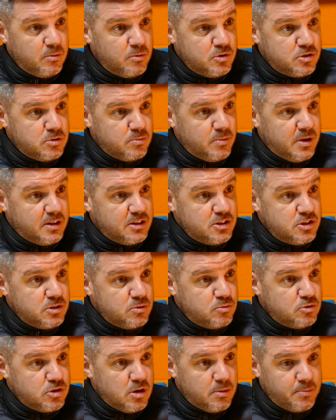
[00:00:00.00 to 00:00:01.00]
I wish him well in his
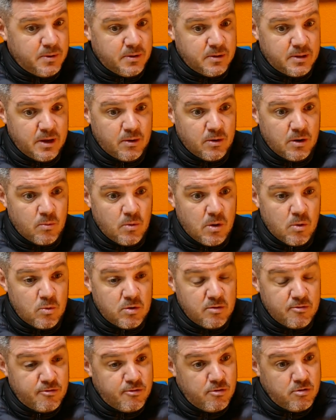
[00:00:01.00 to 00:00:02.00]
new job down at
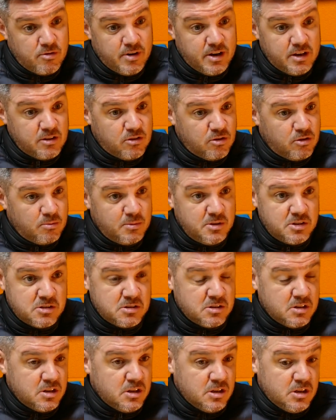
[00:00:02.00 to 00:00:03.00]
Woking. Full credit to him.
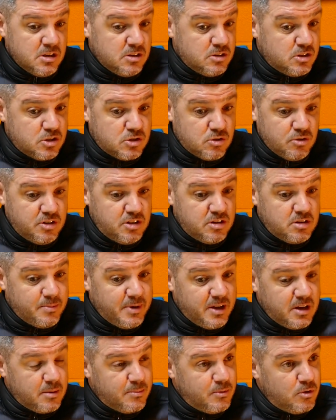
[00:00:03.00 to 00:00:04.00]
He's decided to
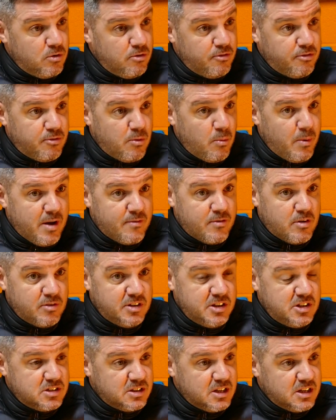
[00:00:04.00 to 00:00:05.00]
make a move for whatever
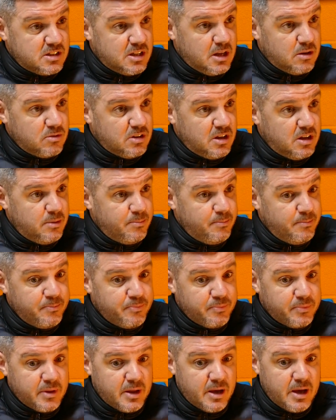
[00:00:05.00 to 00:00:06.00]
reason. That's down to him.
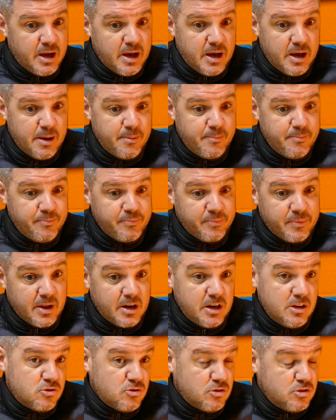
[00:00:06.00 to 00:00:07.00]
And
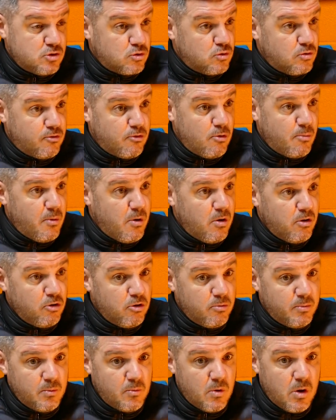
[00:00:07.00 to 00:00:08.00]
he joins a good football
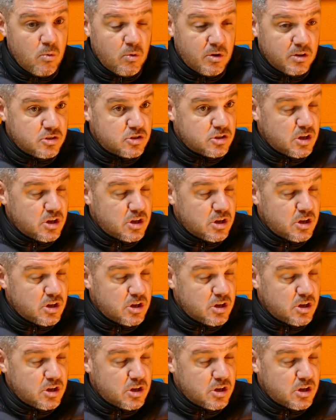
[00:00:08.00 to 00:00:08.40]
club in Woking.